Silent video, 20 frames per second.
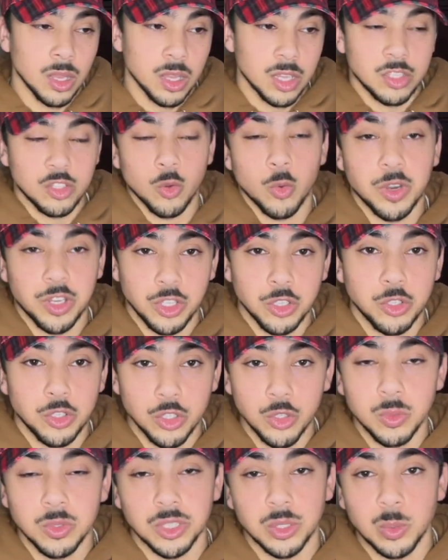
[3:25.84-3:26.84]
And so where you
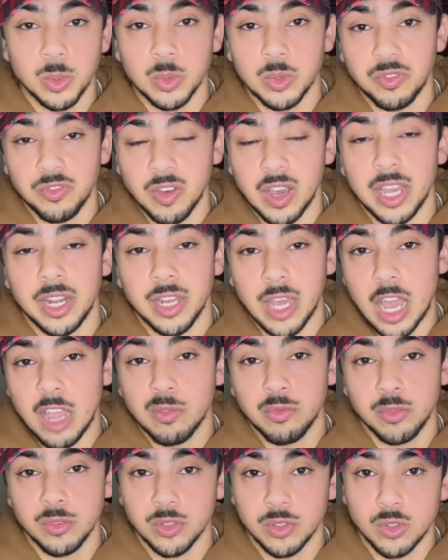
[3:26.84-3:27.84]
usually would find high
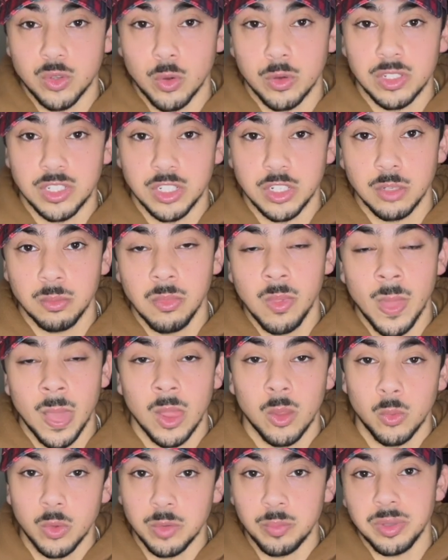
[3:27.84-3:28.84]
fructose corn syrup
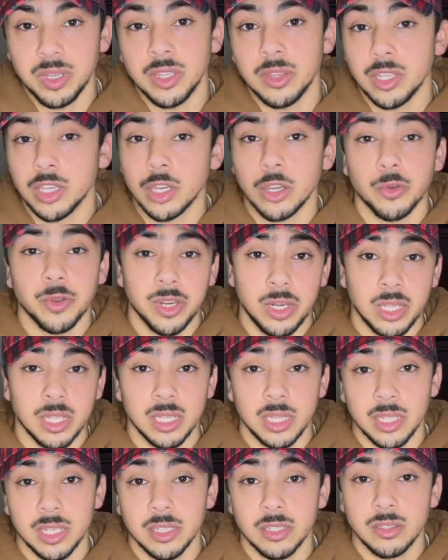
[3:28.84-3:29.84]
would be in the
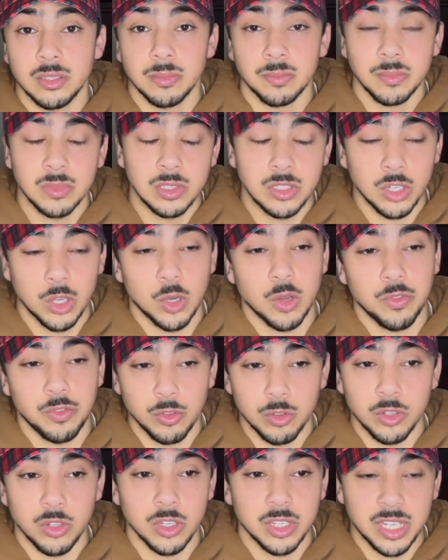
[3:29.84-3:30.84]
ingredient list. So if you
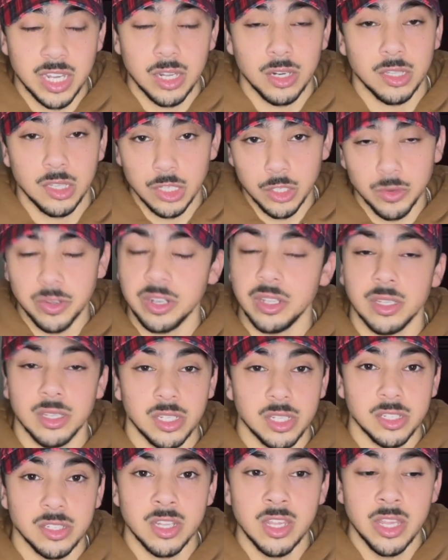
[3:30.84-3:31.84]
look down at the ingredient
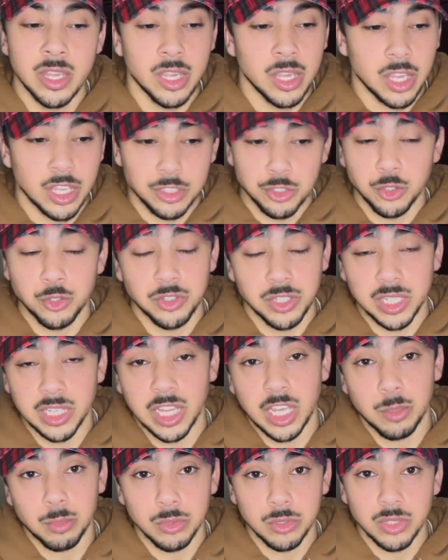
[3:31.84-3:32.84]
list, it's usually
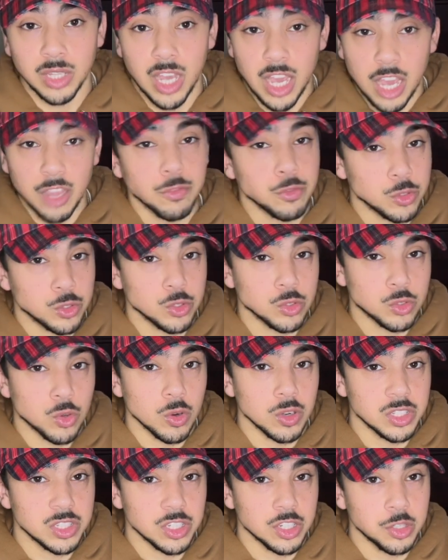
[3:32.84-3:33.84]
labeled high fructose
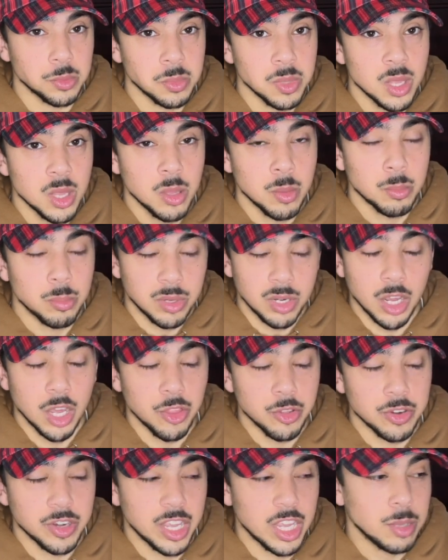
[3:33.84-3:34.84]
corn syrup, but
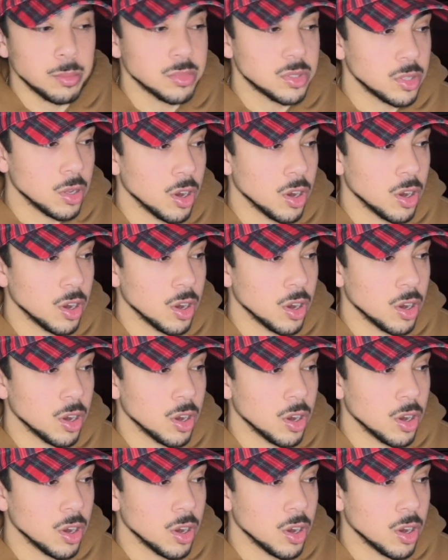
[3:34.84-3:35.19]
other names